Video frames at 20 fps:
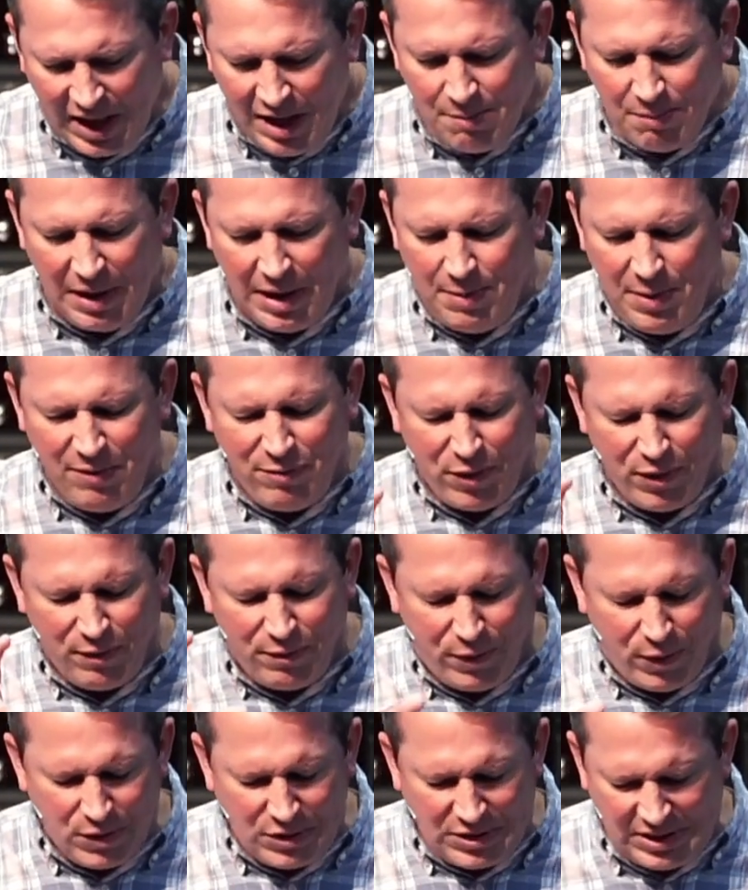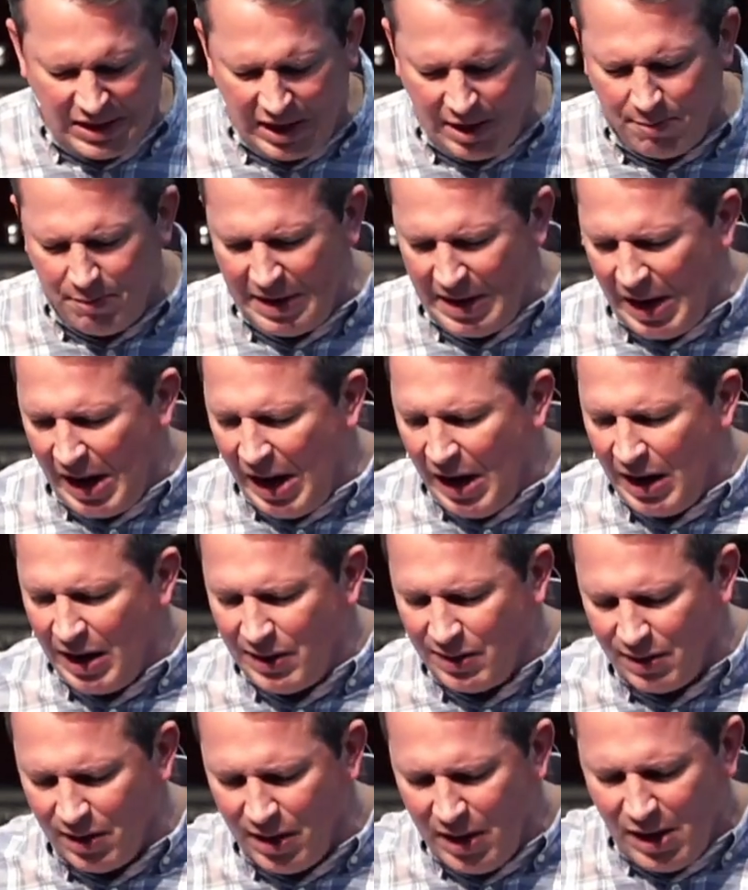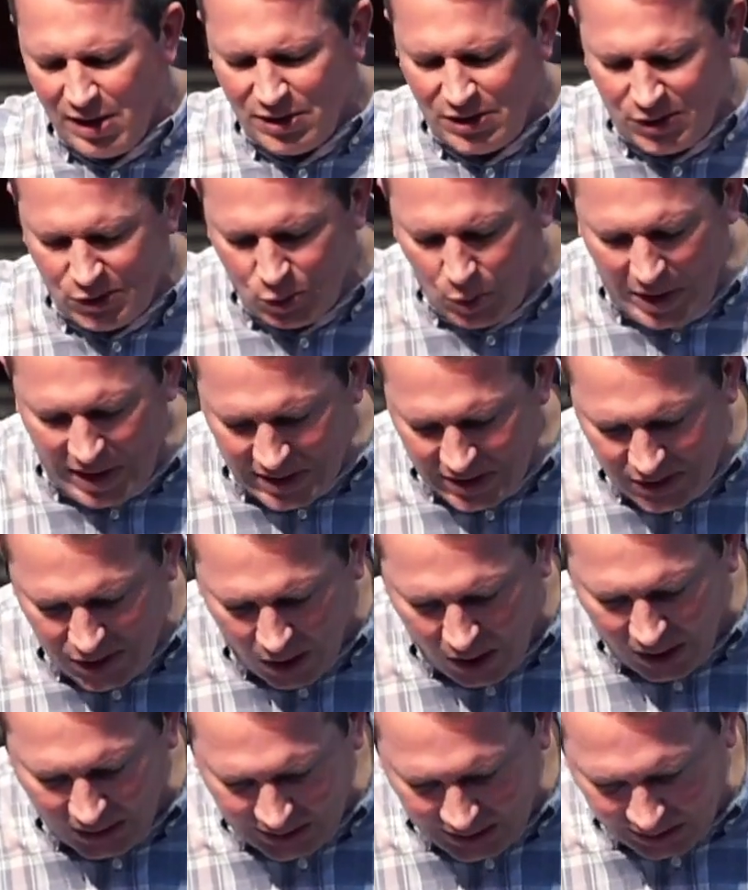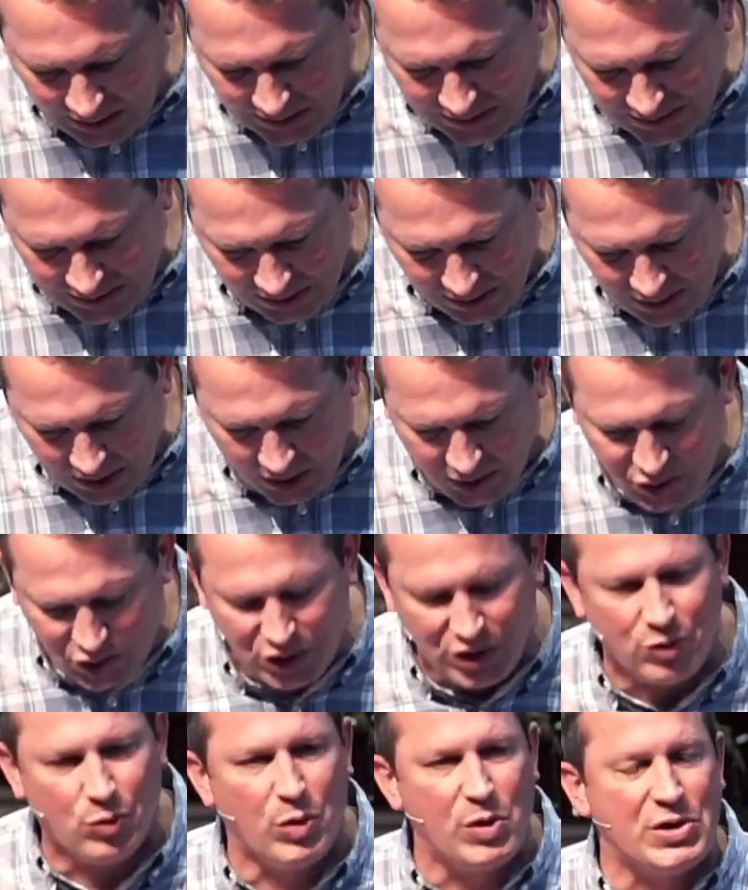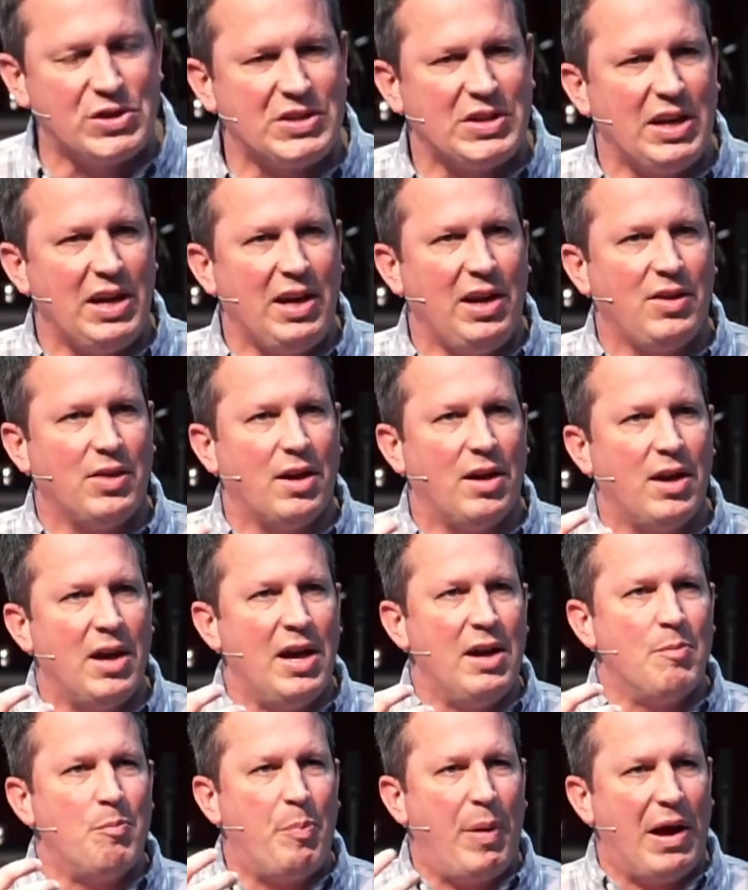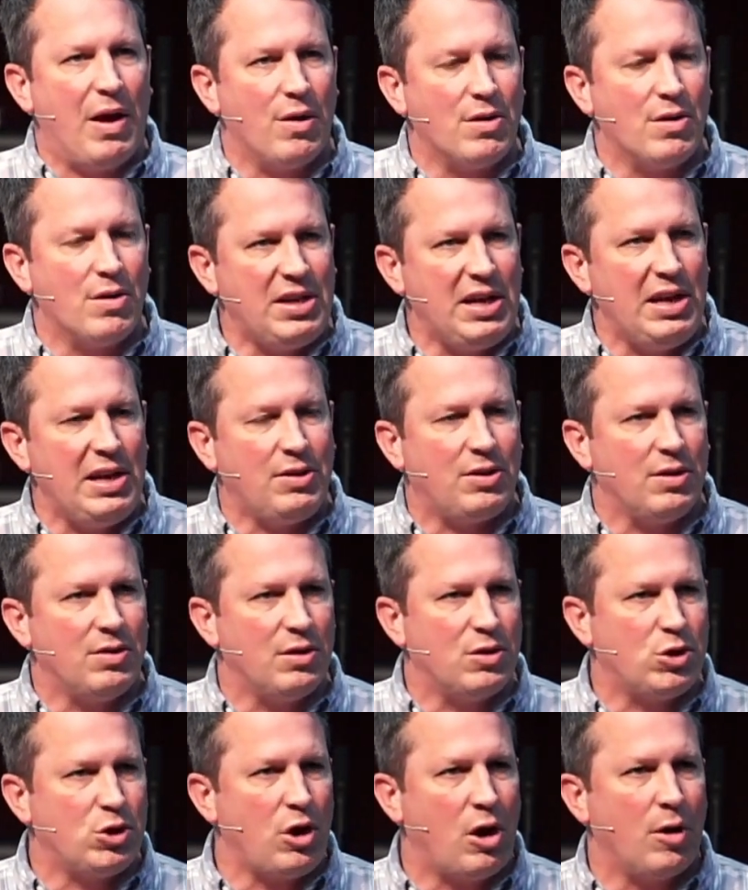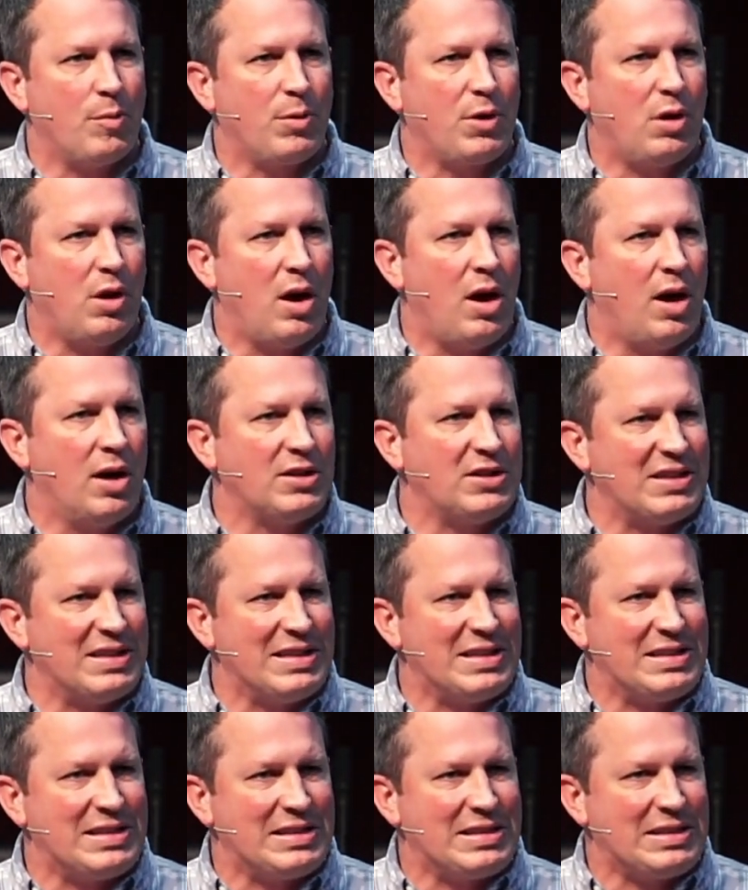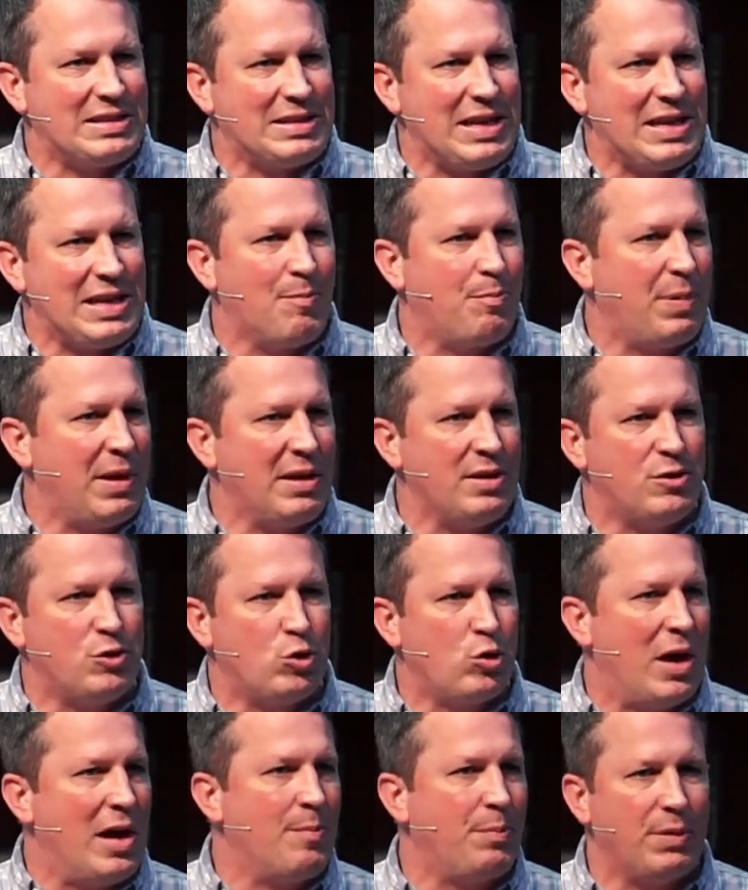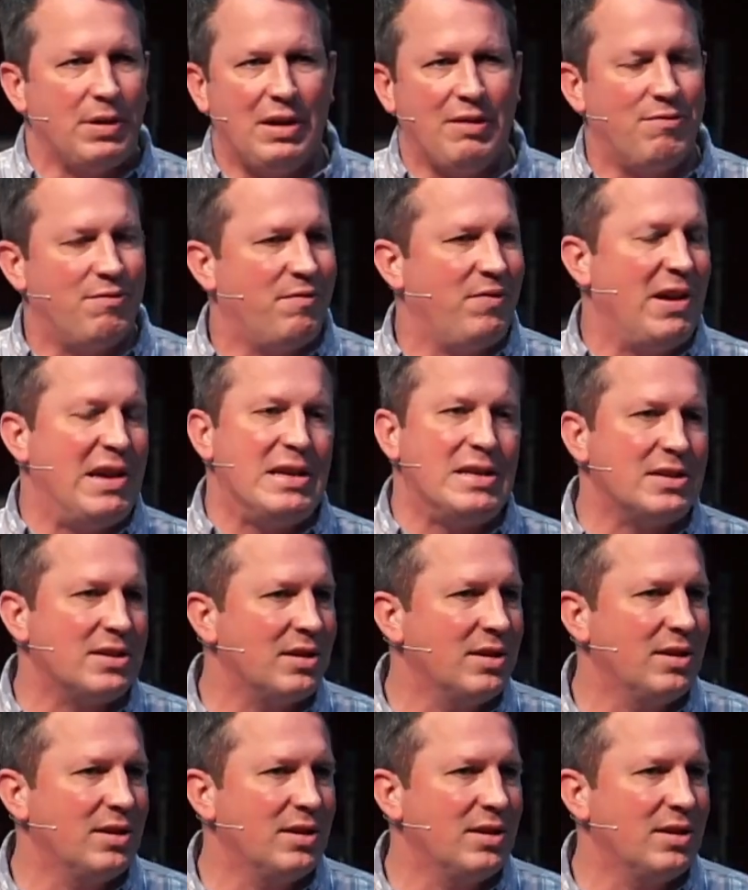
Maybe for the first time behind the sweet-talking seduction, we're seeing the bared teeth and the sharp claws and the stamping, trampling feet.